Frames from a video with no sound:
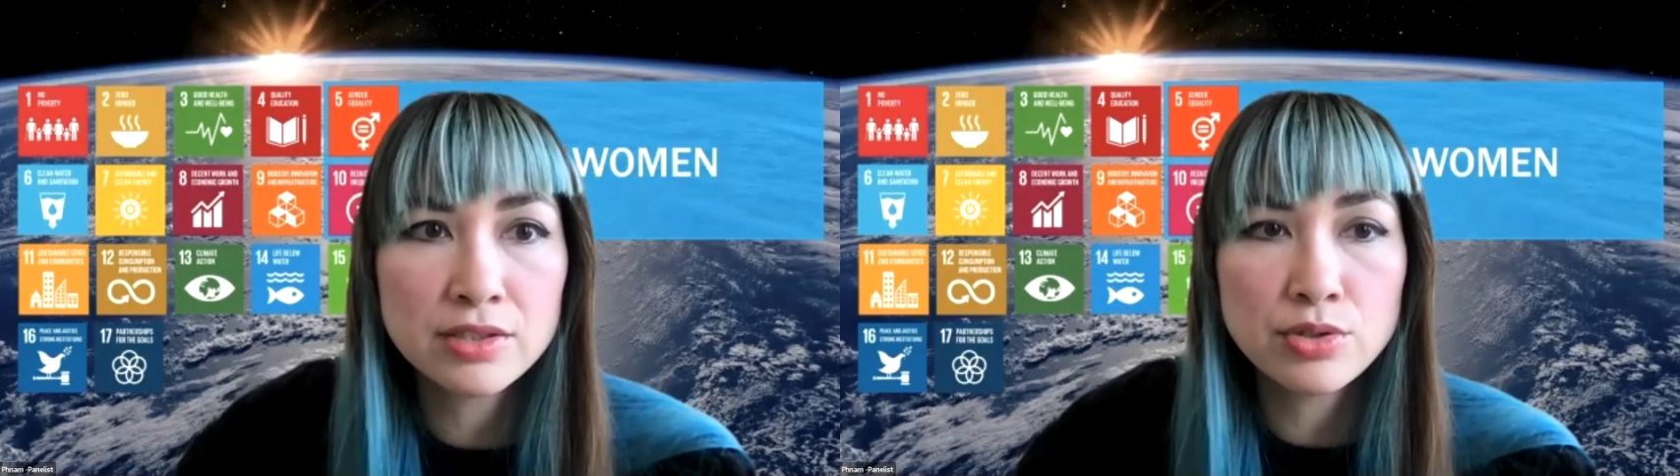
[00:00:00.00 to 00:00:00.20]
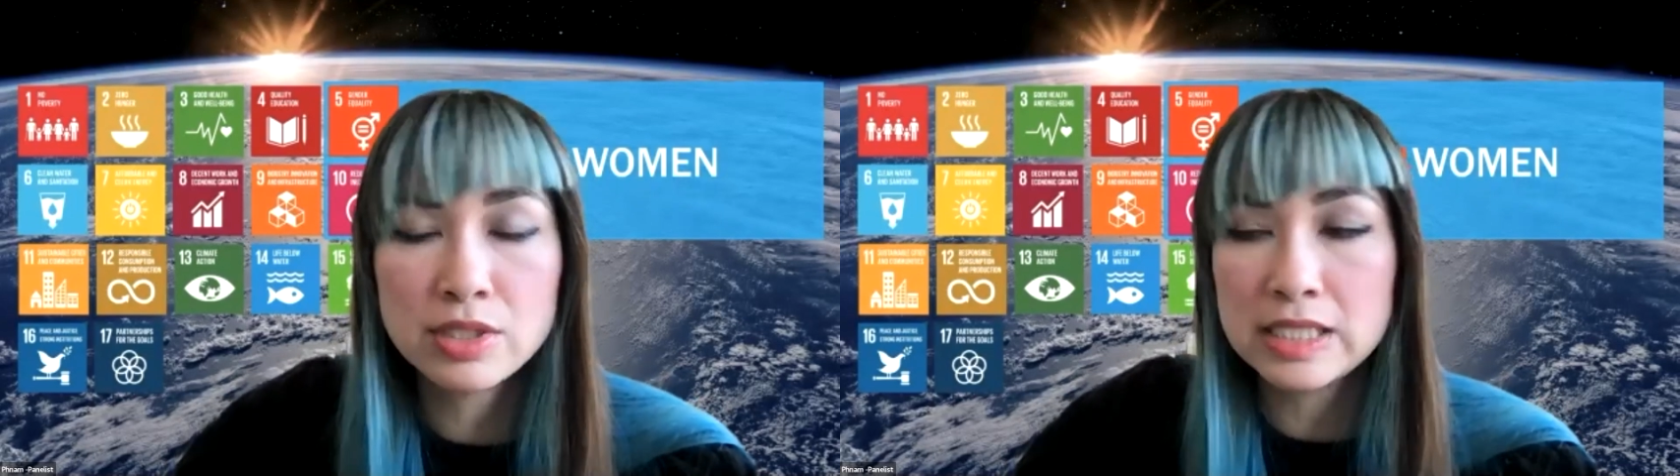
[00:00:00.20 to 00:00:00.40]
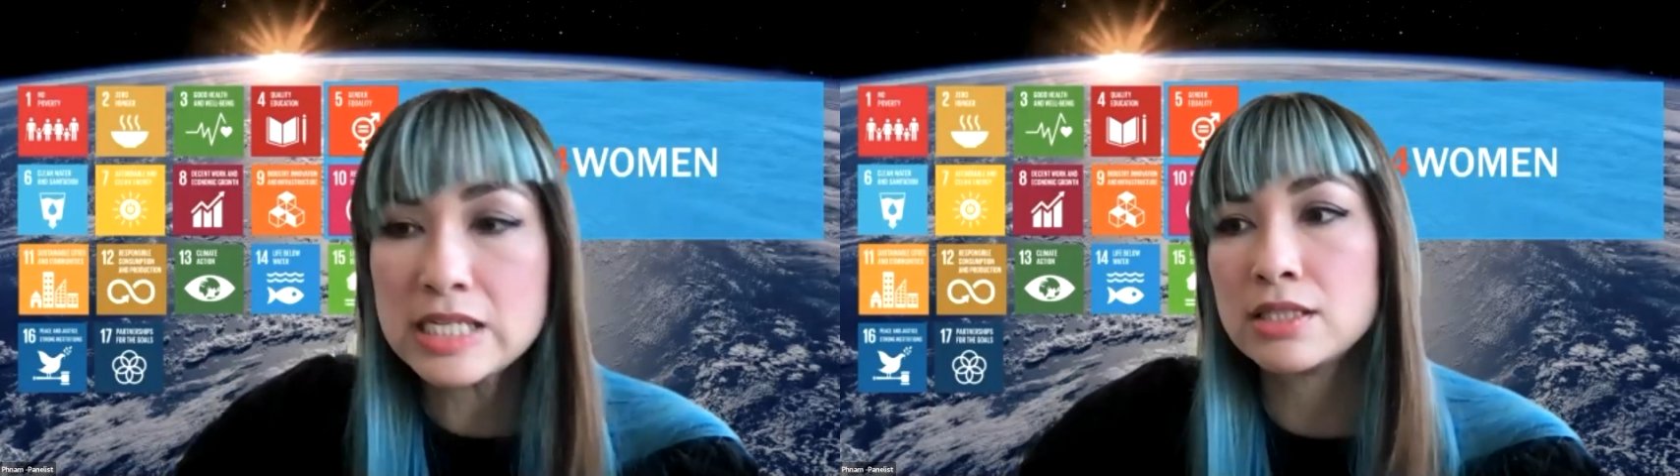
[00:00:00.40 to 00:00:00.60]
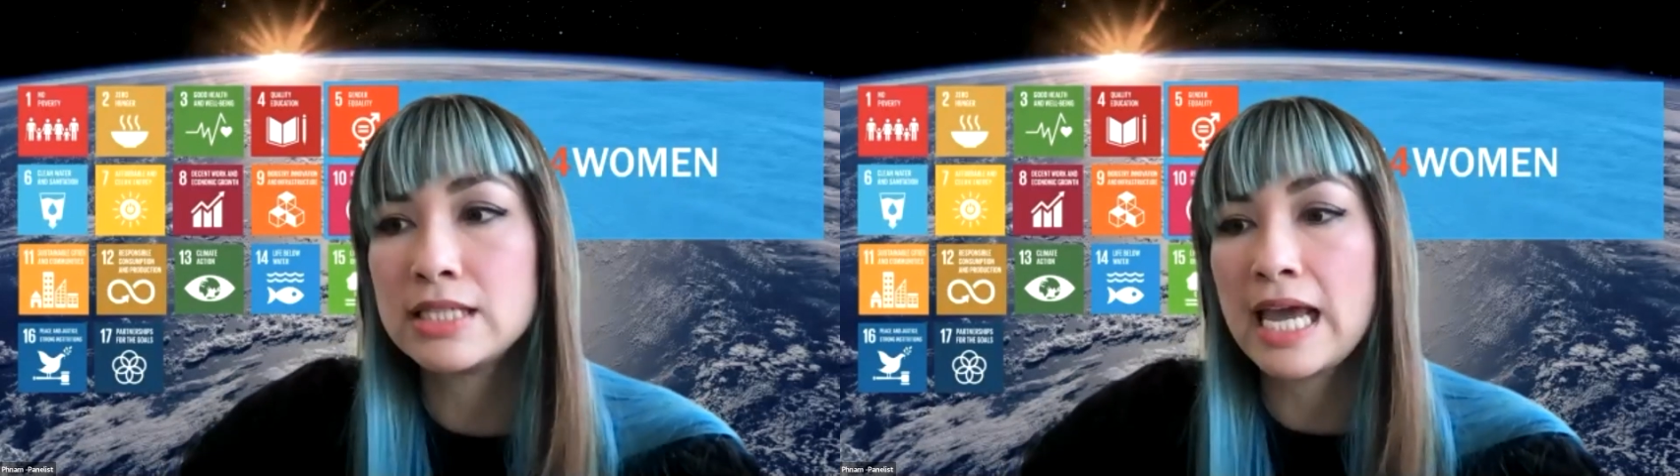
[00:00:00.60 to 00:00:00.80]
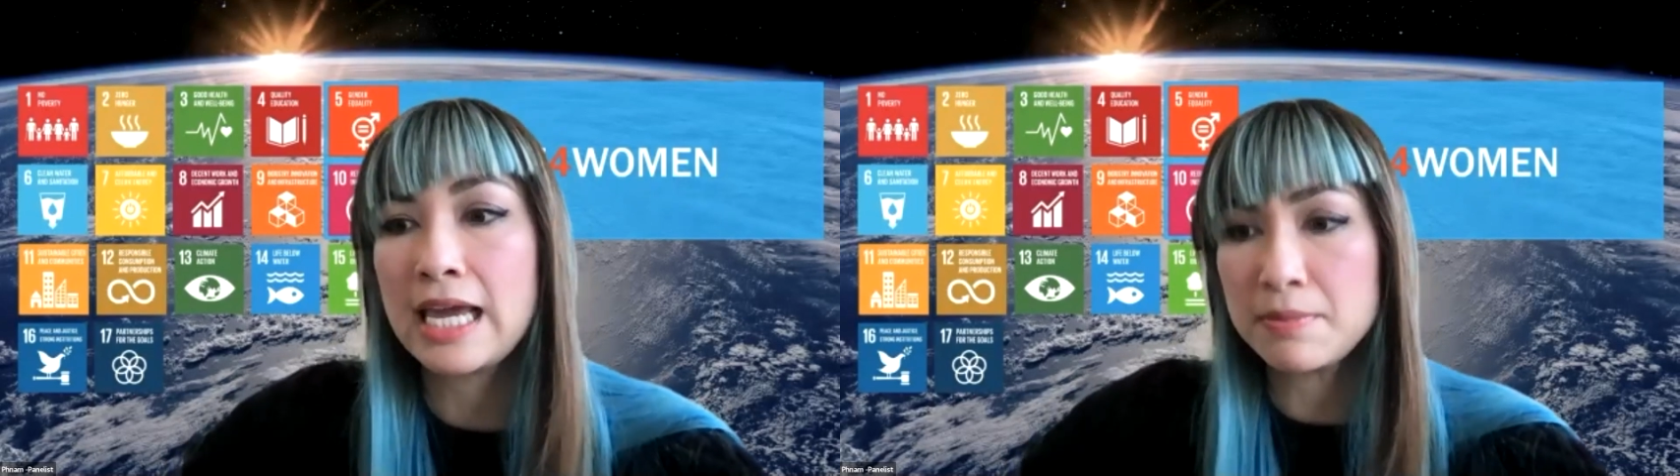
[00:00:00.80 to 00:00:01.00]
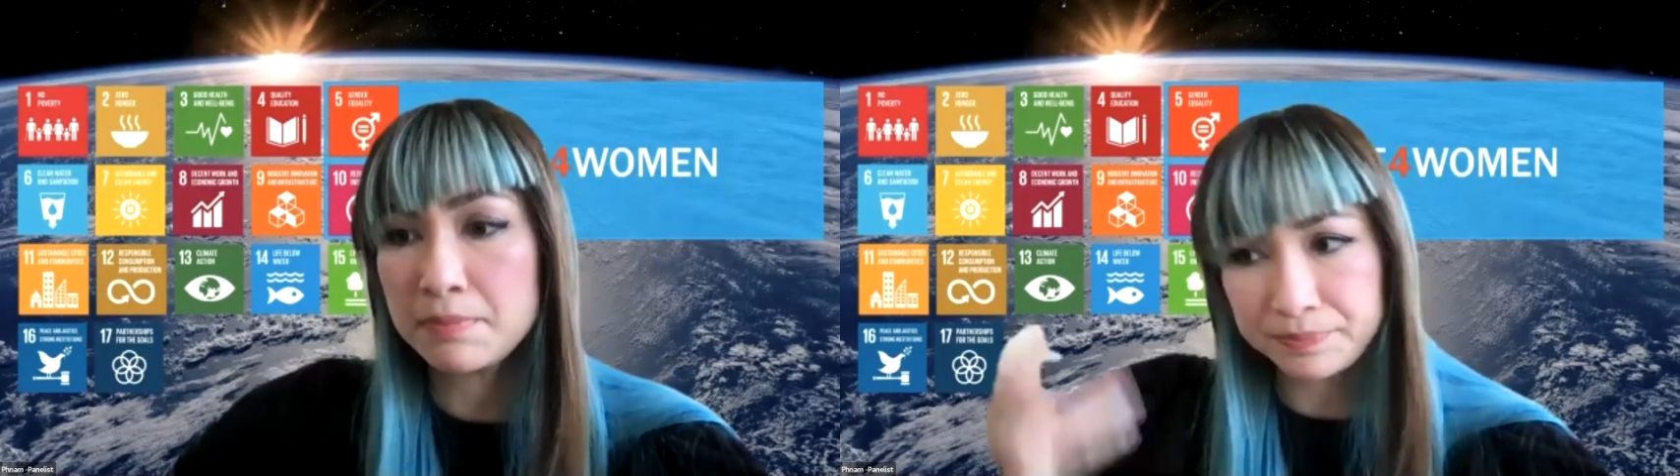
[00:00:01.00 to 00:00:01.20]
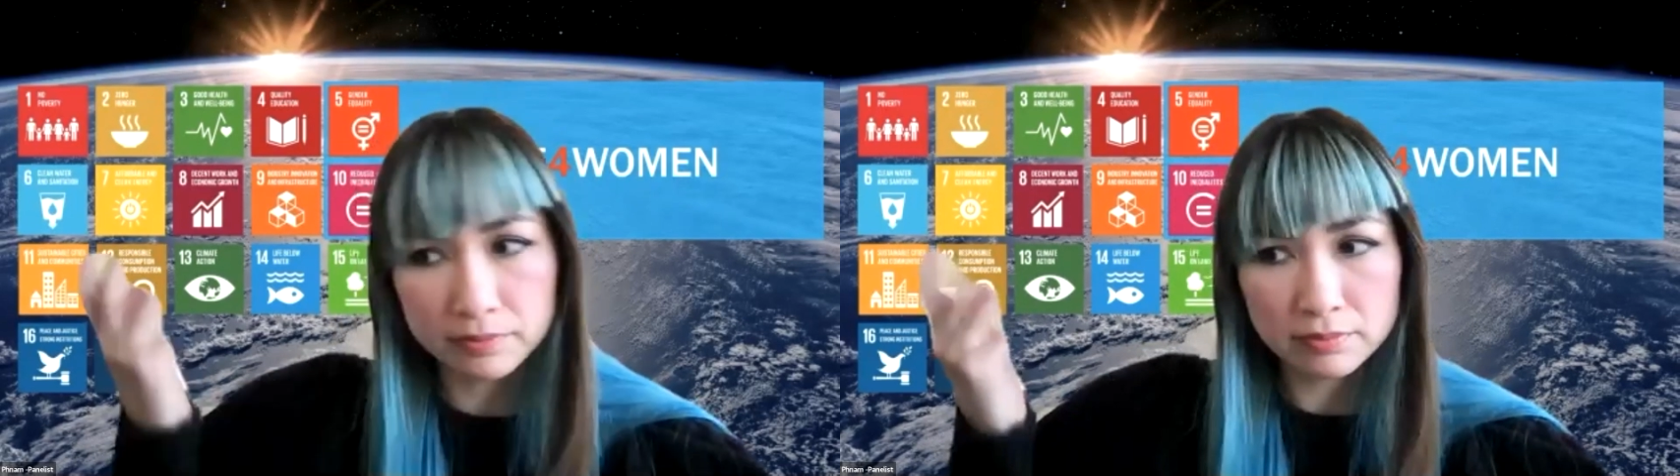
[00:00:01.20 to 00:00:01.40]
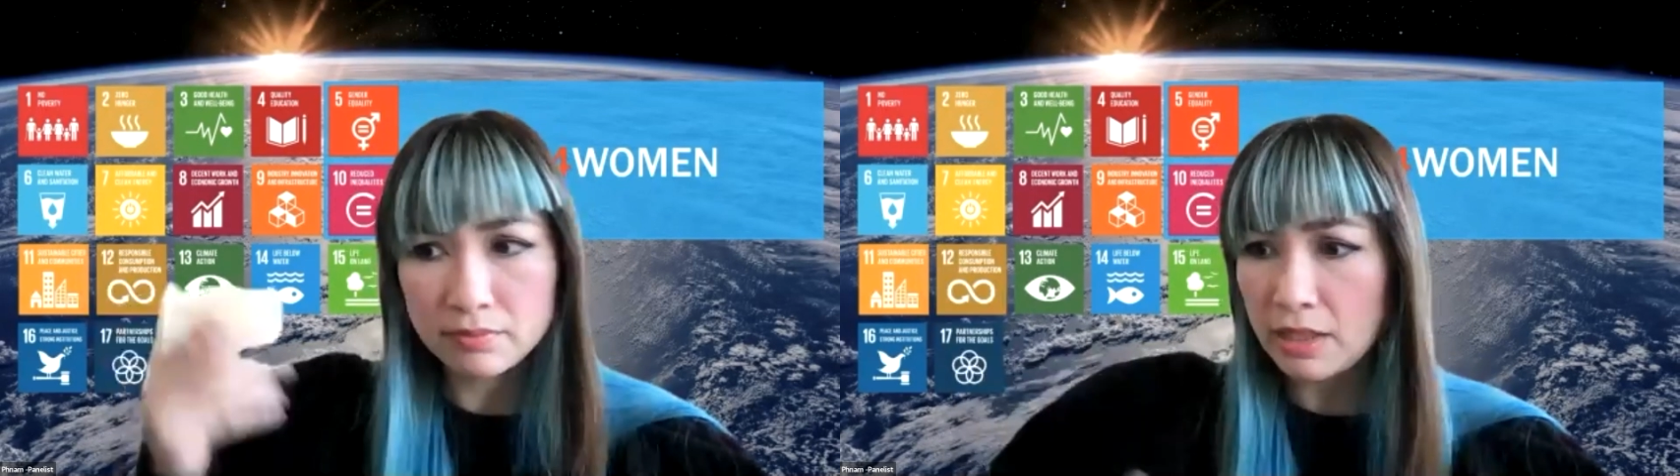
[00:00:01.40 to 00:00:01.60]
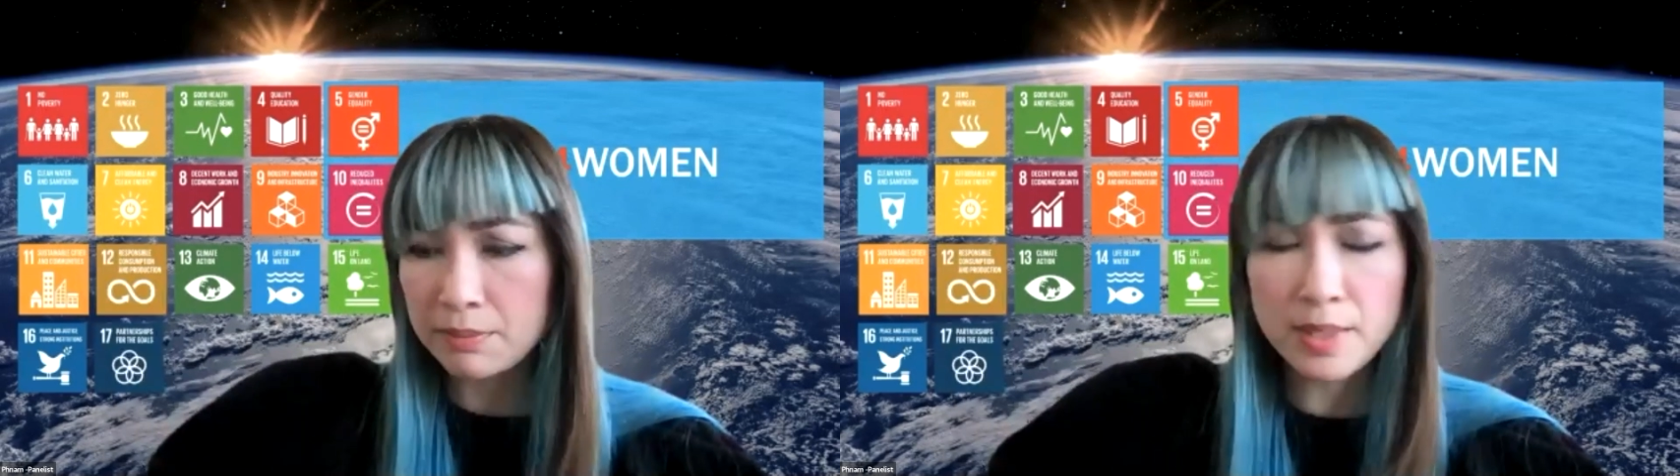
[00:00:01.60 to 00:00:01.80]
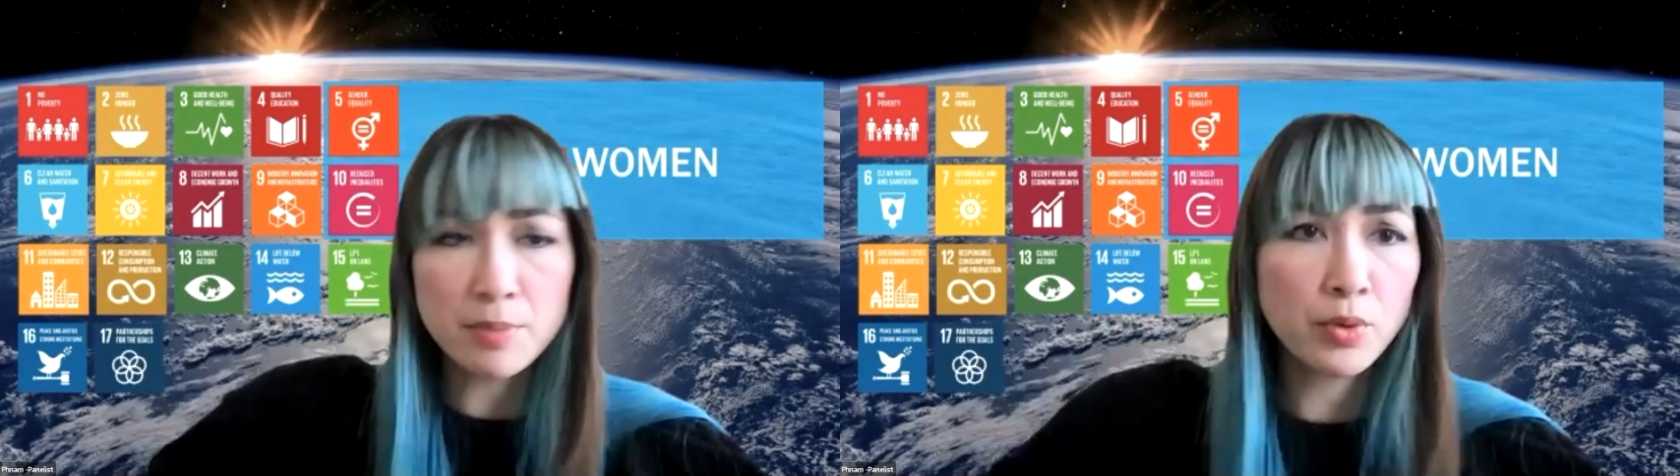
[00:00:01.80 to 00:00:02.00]
You see today
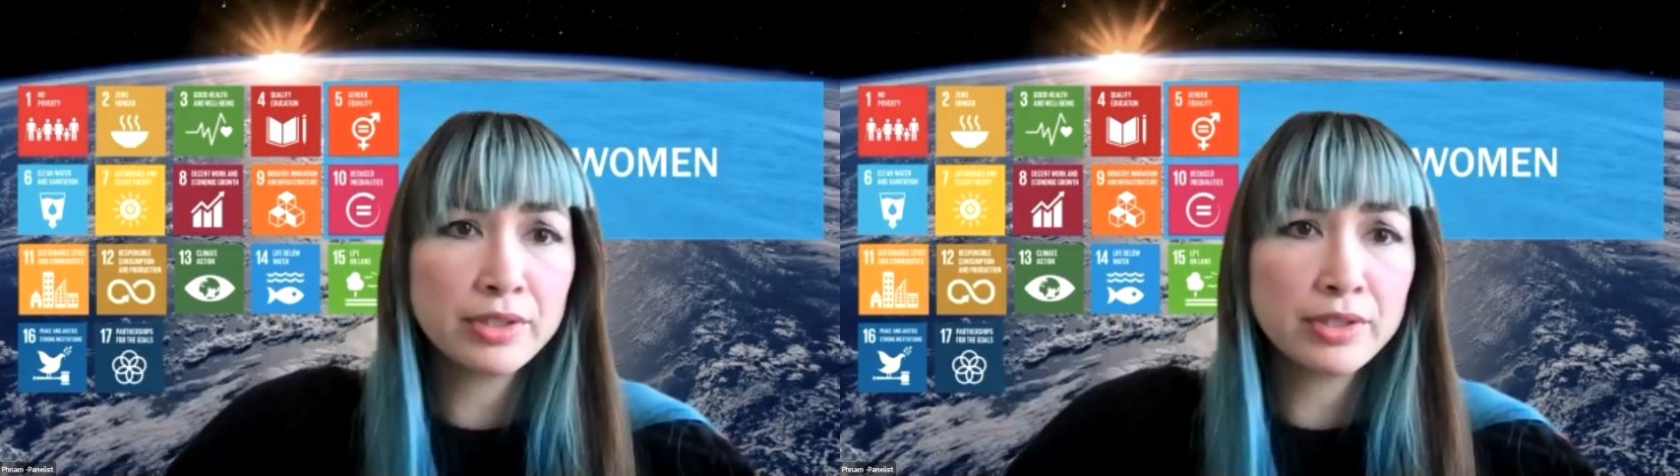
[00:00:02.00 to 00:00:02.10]
people in